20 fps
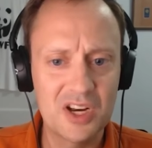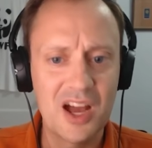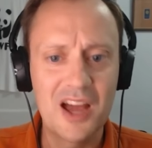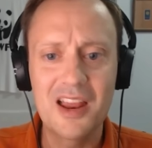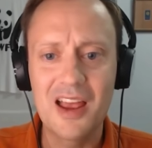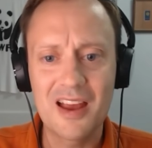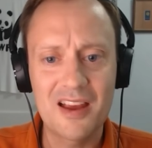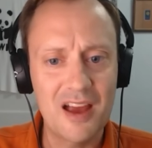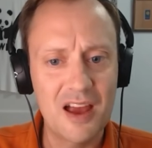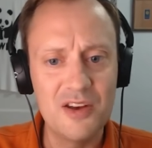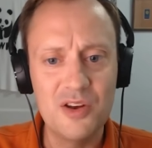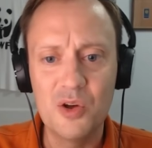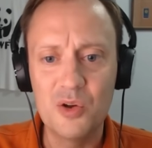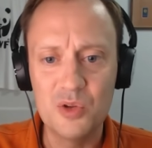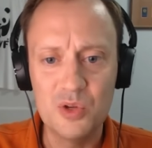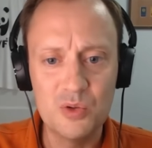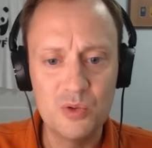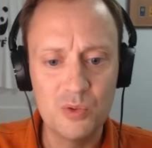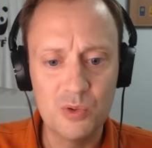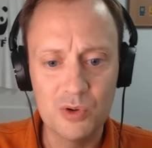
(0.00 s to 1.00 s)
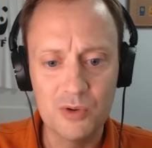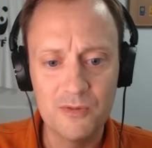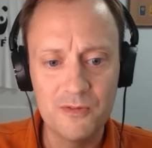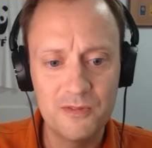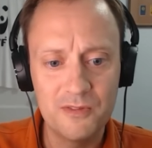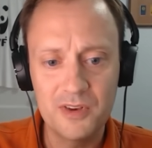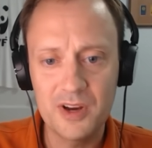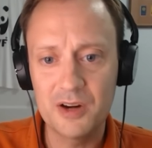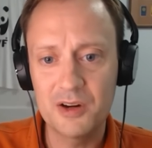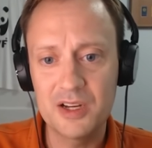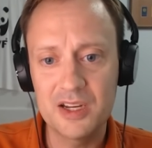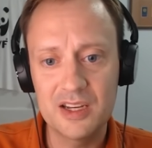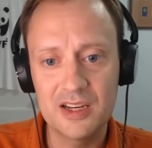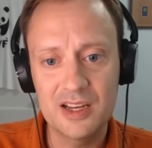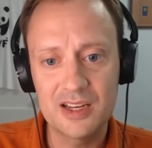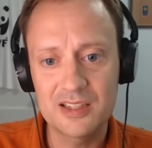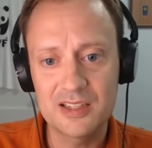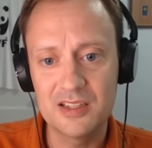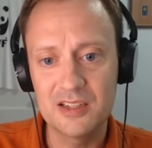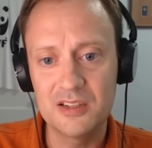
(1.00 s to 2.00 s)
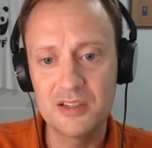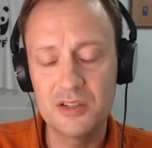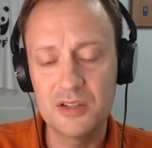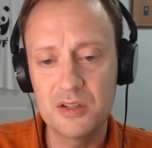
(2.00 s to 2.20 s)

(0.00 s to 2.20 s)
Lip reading: I know you were very connected